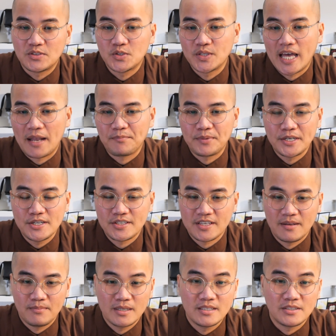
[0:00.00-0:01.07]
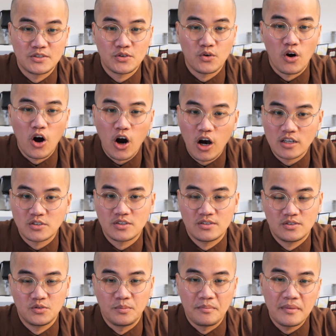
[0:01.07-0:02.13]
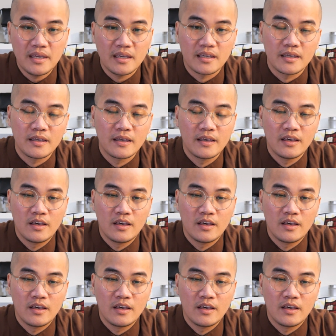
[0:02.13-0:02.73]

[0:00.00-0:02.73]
to that person but it's so hard to me,